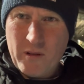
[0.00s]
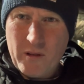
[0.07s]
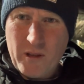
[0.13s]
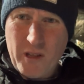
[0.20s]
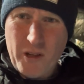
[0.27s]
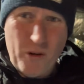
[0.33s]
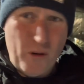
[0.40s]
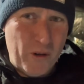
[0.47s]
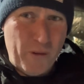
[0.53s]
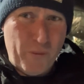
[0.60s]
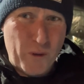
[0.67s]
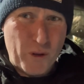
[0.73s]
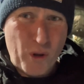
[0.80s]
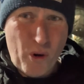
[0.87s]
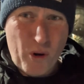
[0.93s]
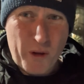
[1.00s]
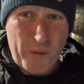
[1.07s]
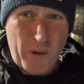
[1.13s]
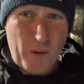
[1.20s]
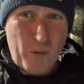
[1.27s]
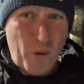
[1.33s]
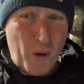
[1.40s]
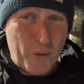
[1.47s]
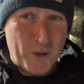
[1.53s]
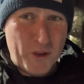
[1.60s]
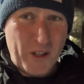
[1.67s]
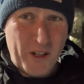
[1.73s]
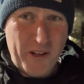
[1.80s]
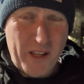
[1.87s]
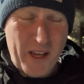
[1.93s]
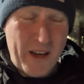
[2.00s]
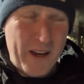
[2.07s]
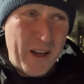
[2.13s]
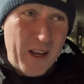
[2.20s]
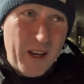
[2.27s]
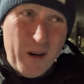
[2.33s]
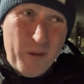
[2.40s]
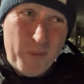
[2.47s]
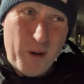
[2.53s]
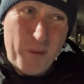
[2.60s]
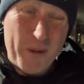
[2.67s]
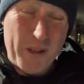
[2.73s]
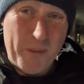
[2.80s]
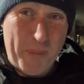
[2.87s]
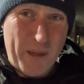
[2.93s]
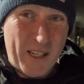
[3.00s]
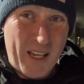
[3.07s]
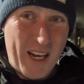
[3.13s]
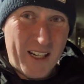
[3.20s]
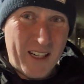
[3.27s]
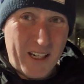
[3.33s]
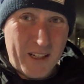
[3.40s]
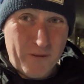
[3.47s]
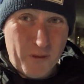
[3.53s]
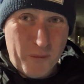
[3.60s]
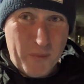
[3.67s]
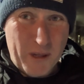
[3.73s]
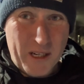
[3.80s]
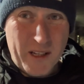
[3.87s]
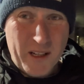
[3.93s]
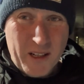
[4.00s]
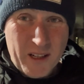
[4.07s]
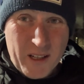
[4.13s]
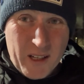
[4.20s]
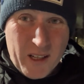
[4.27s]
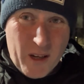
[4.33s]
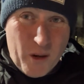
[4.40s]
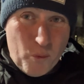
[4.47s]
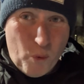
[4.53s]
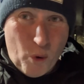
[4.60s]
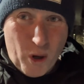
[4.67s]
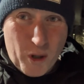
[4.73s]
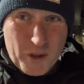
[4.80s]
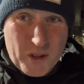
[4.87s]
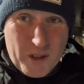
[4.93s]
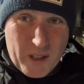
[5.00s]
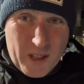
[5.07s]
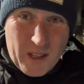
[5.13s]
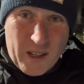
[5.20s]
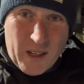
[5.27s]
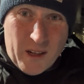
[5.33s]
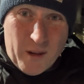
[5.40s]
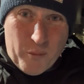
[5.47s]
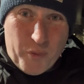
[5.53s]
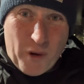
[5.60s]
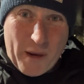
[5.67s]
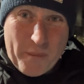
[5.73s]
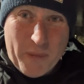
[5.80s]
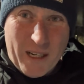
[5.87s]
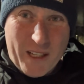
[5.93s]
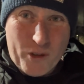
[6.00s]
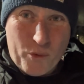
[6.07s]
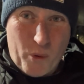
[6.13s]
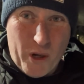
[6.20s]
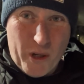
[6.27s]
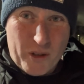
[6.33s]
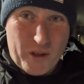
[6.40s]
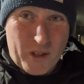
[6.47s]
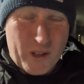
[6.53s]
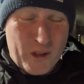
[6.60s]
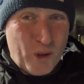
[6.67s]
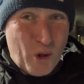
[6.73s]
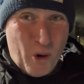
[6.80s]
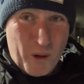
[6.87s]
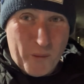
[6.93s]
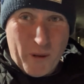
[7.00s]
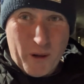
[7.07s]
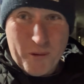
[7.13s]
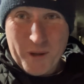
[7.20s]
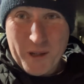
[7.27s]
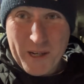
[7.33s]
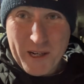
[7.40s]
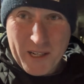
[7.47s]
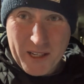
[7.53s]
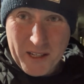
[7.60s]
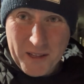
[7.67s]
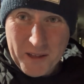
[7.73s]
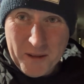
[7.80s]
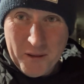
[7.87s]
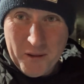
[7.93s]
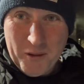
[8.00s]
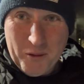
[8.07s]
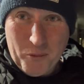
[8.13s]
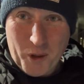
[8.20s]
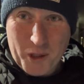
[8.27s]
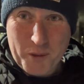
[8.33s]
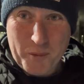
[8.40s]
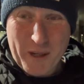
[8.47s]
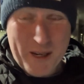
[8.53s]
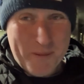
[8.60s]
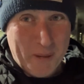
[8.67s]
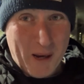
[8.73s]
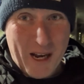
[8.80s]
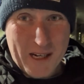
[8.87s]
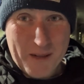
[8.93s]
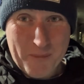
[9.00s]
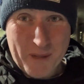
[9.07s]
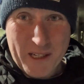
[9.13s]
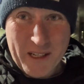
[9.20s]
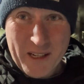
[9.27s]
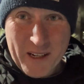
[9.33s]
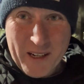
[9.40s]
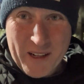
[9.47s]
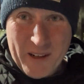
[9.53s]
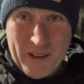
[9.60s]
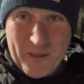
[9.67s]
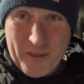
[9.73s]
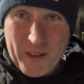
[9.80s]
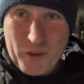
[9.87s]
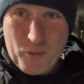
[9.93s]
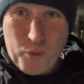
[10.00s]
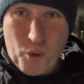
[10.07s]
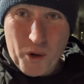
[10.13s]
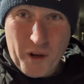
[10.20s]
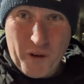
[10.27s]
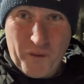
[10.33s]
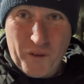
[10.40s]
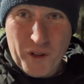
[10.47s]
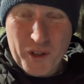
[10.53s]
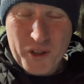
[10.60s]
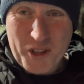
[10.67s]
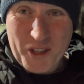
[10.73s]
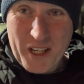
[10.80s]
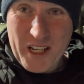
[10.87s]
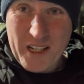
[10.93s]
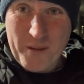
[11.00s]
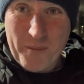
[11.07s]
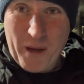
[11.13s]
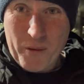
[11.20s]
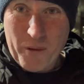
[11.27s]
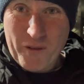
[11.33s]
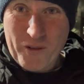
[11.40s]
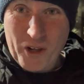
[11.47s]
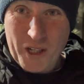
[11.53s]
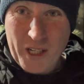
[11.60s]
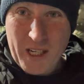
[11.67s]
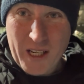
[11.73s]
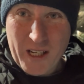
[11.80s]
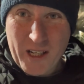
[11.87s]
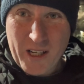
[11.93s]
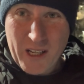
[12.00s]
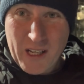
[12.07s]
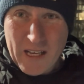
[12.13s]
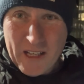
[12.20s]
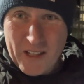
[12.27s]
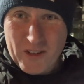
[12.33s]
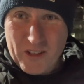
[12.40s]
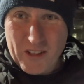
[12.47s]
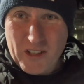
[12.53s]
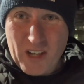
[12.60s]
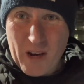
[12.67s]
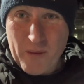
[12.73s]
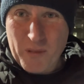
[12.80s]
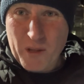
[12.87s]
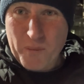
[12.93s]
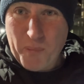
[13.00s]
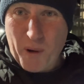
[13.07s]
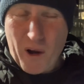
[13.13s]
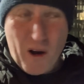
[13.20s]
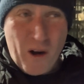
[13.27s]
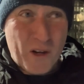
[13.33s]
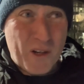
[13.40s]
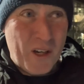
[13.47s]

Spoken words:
You know, and if we're talking about what was said in there, probably the big headline for me was Brad Miller's words, talking about what's behind me, this wonderful stadium that we've got here, St James's Park,